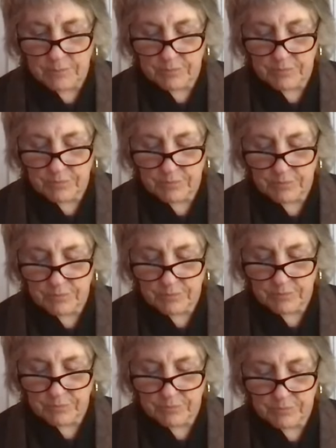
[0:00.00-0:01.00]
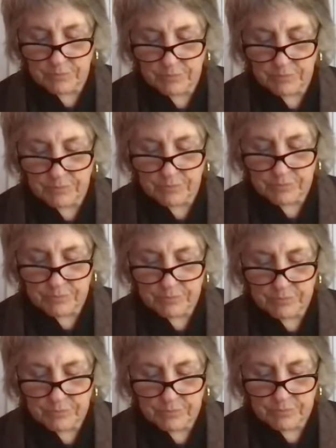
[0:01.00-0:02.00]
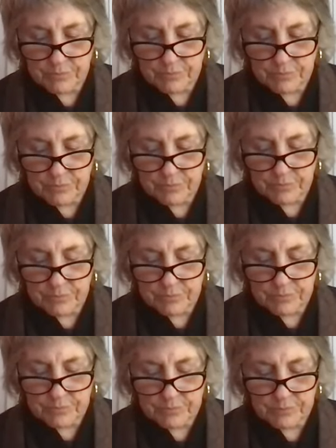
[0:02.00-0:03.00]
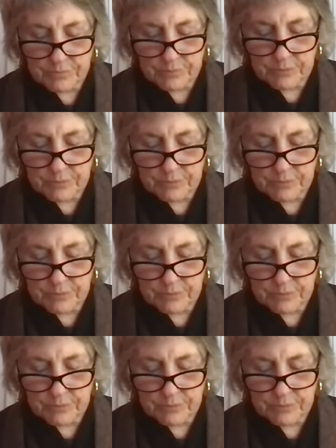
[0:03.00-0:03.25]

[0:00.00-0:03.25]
(no one is talking)